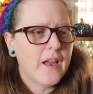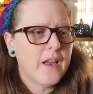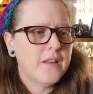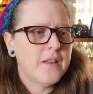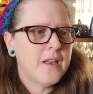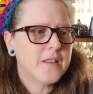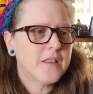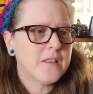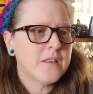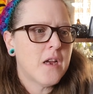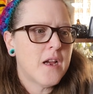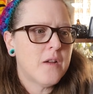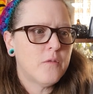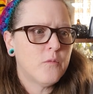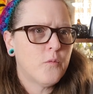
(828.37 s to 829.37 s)
And that's
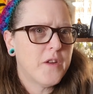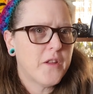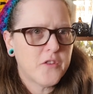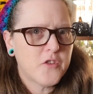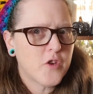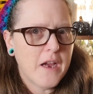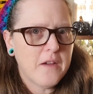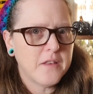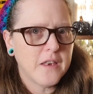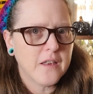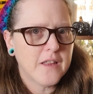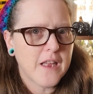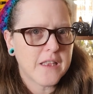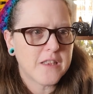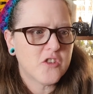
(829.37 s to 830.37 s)
not with traffic.
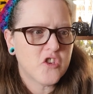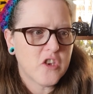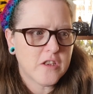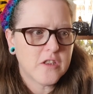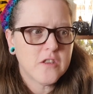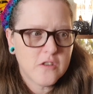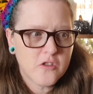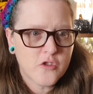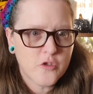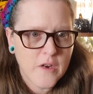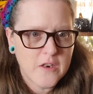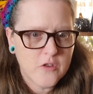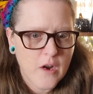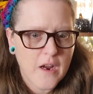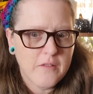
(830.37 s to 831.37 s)
That's just
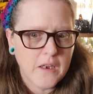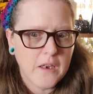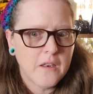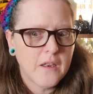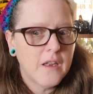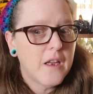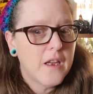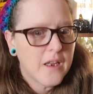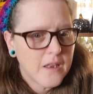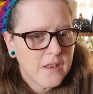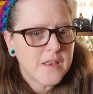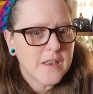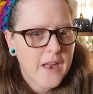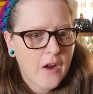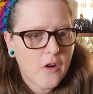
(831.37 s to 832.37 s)
straight driving. It's
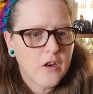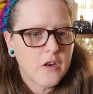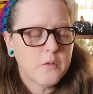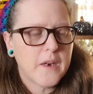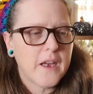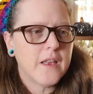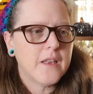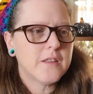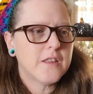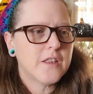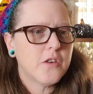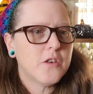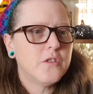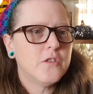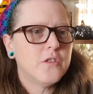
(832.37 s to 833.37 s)
an hour away.
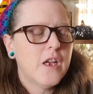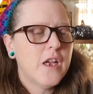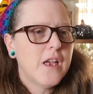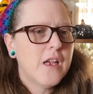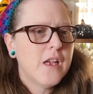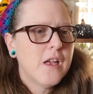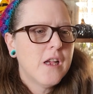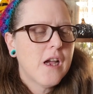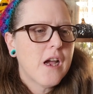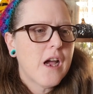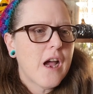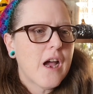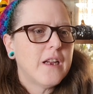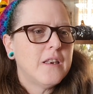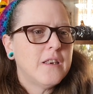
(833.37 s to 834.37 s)
So
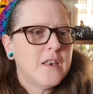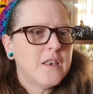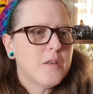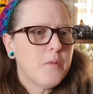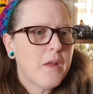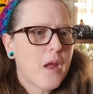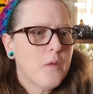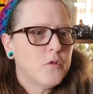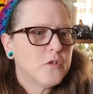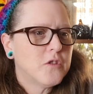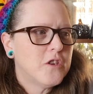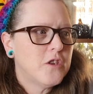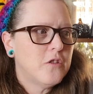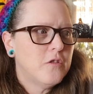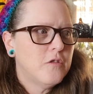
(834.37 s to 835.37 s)
I need to be able
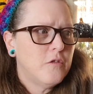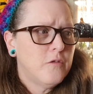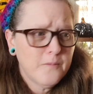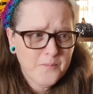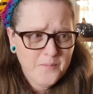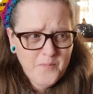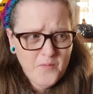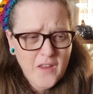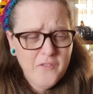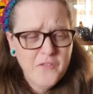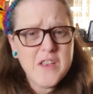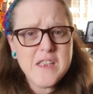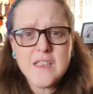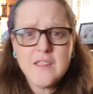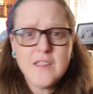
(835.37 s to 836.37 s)
to
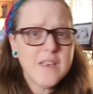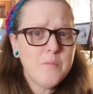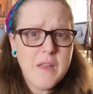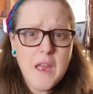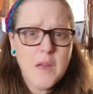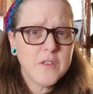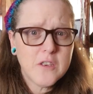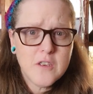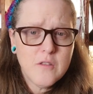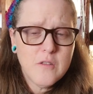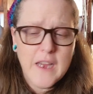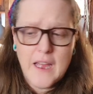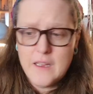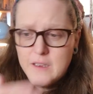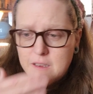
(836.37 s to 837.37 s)
physically be able to do
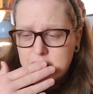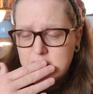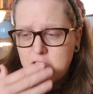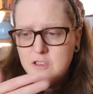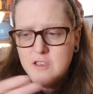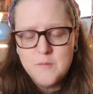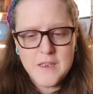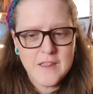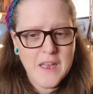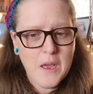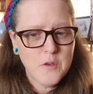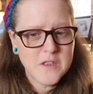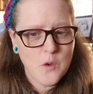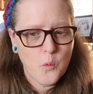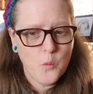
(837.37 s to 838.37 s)
that. Excuse me. That
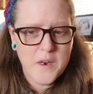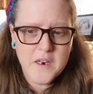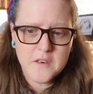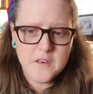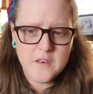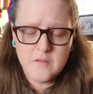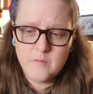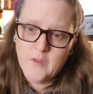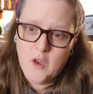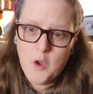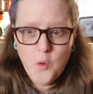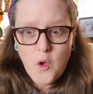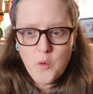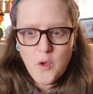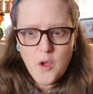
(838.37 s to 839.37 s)
was a weird woo
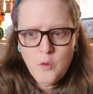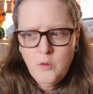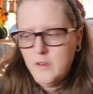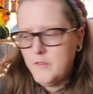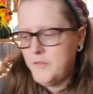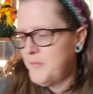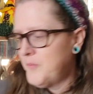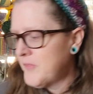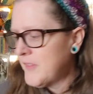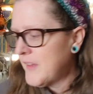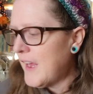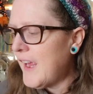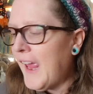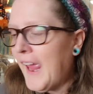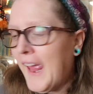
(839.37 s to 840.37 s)

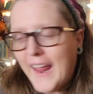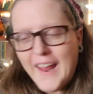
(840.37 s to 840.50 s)
woo.